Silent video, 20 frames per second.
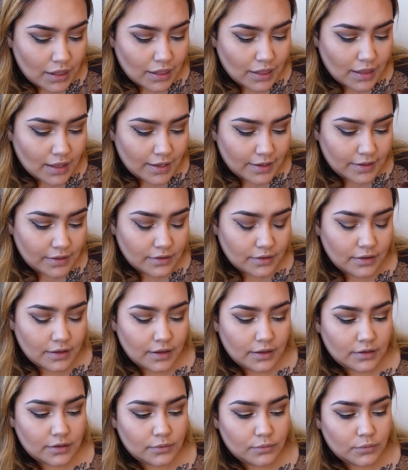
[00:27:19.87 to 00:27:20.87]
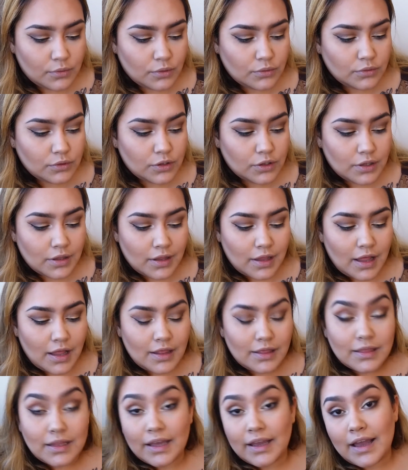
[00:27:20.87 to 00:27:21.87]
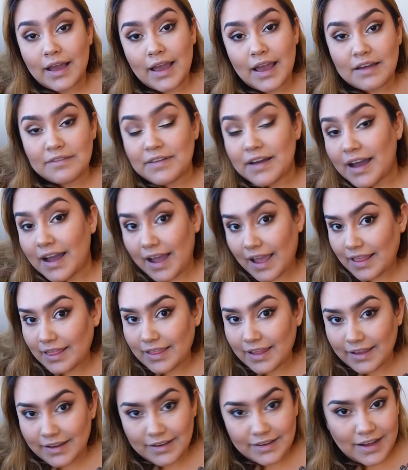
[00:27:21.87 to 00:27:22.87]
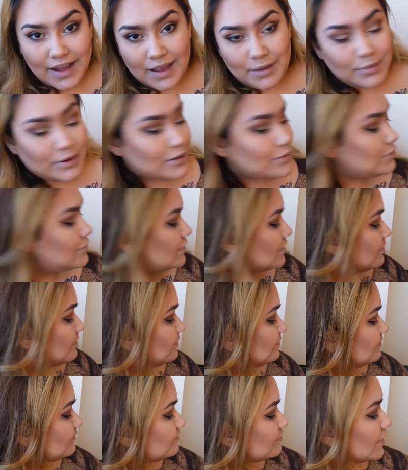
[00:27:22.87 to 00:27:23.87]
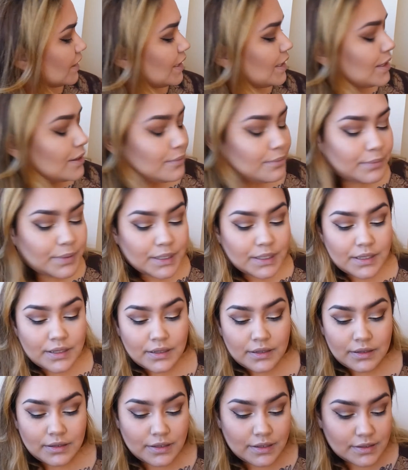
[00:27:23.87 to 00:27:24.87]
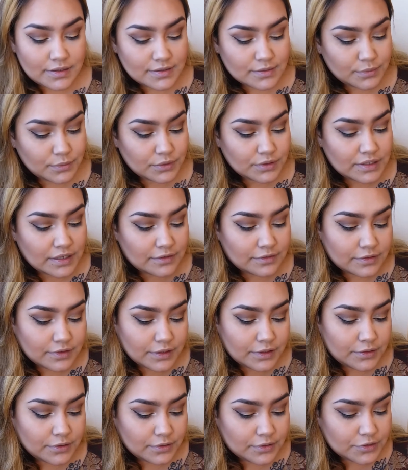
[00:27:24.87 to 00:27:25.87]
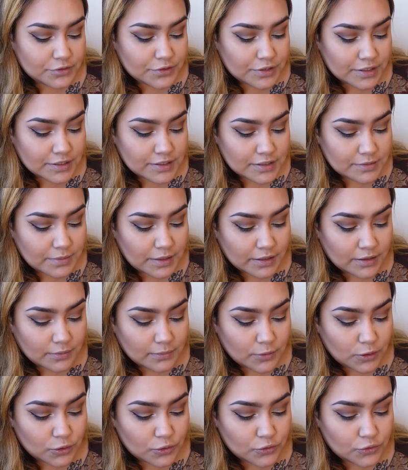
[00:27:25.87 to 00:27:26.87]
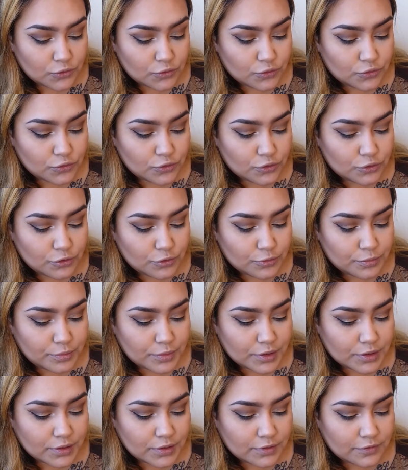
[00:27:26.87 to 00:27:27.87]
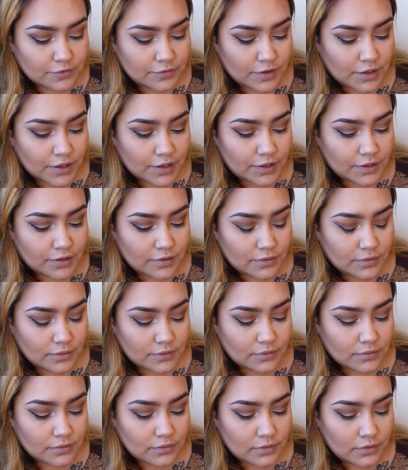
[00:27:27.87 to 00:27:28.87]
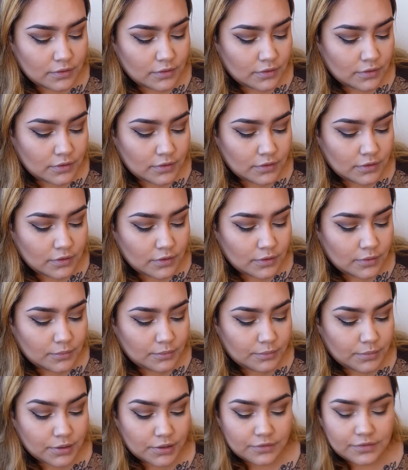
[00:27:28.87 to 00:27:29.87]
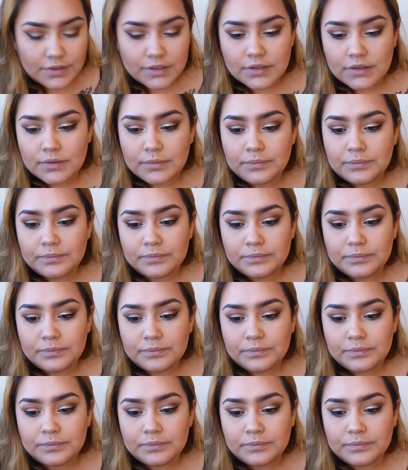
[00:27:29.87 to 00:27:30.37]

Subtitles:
light and it won't look like I have highlighted eyebrows. But this will definitely do the trick to make them look super defined and perfect.